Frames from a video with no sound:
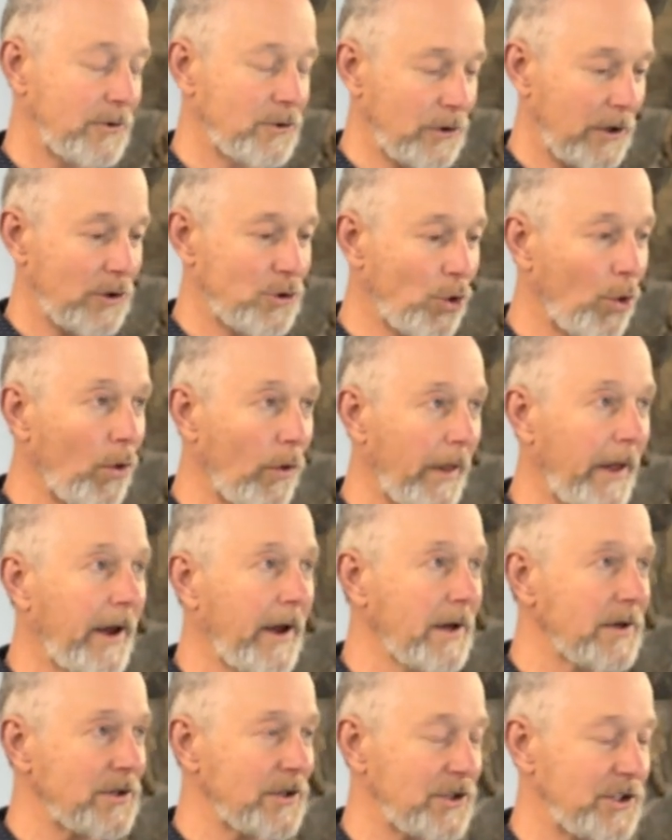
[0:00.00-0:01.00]
it's all there.
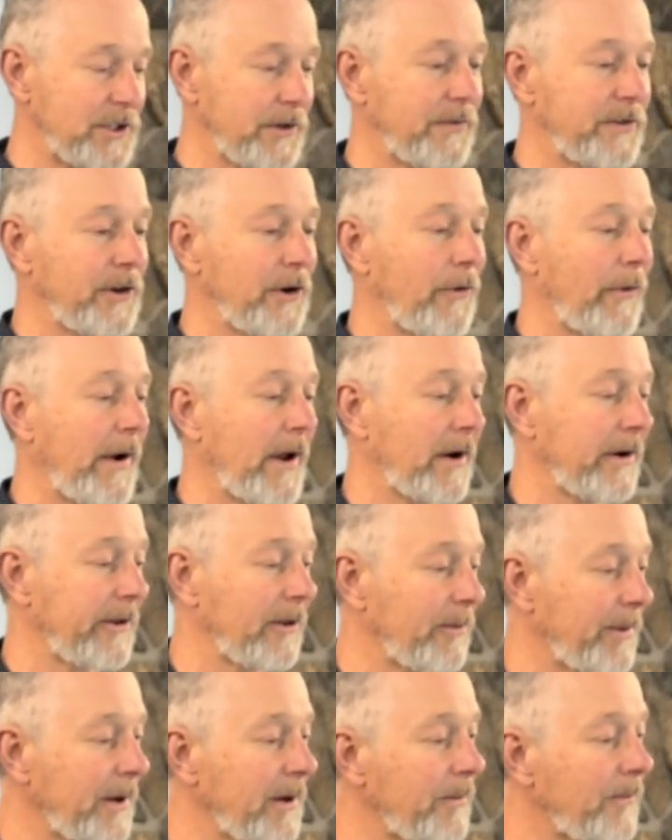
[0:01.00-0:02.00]
It's just shifted around a
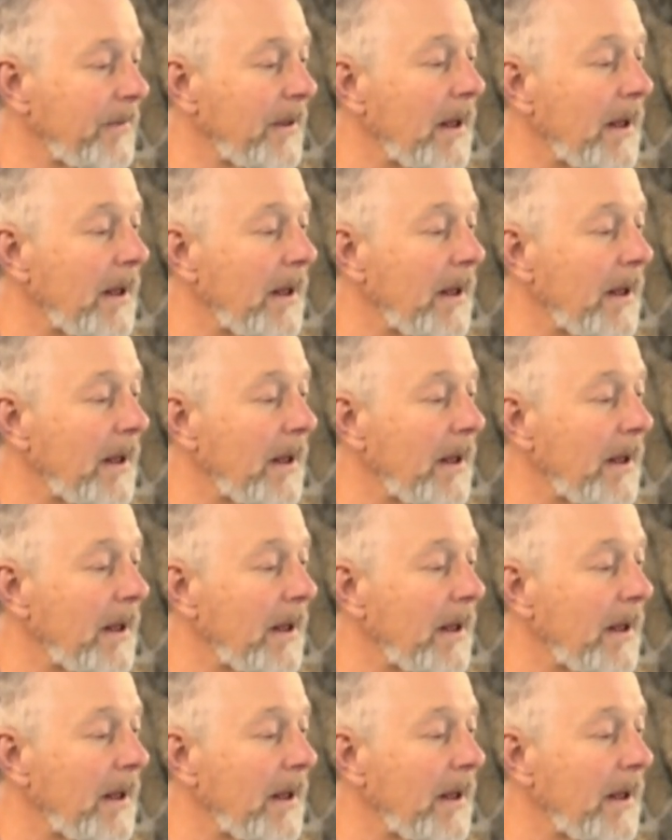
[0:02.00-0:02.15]
little bit.